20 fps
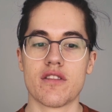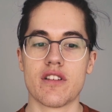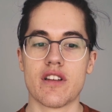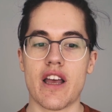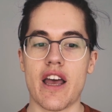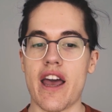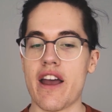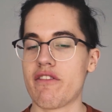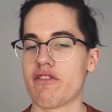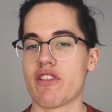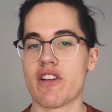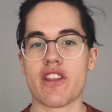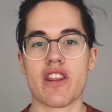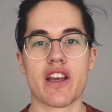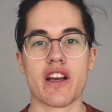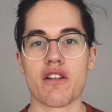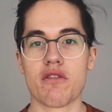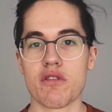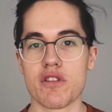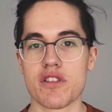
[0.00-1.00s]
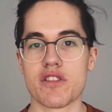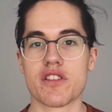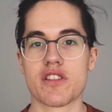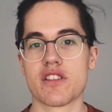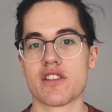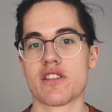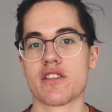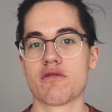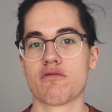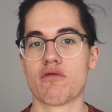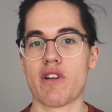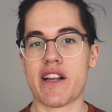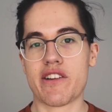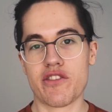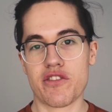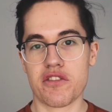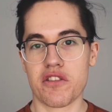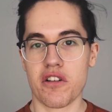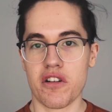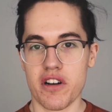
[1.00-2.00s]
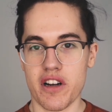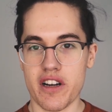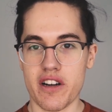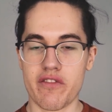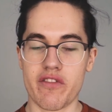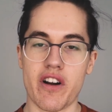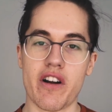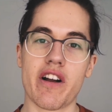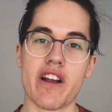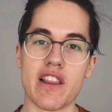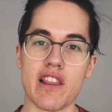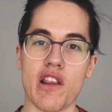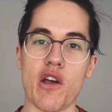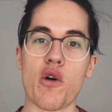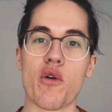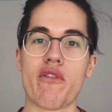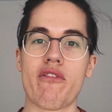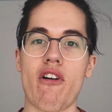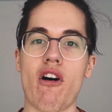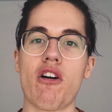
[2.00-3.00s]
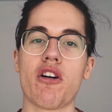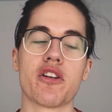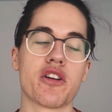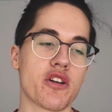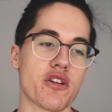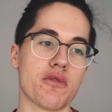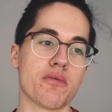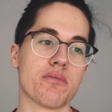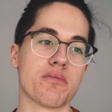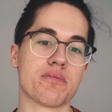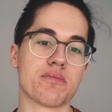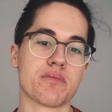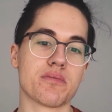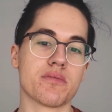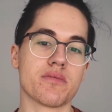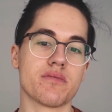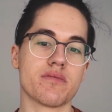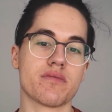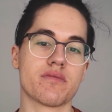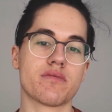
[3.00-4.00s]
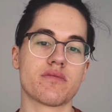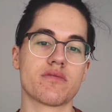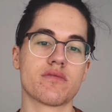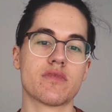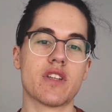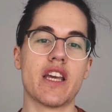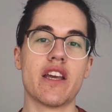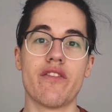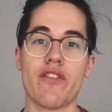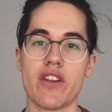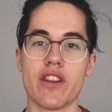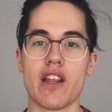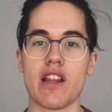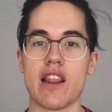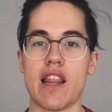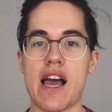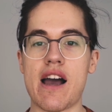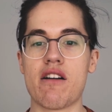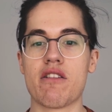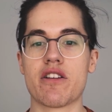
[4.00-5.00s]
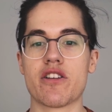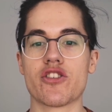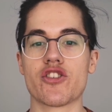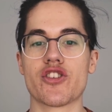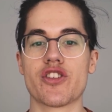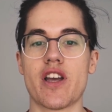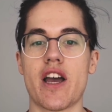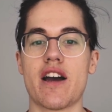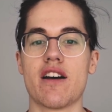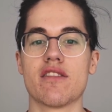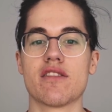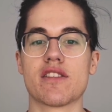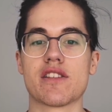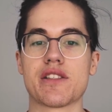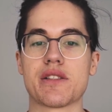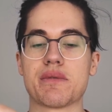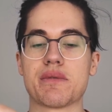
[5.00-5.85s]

everything was registered at a very low volume, even the loudish sounds.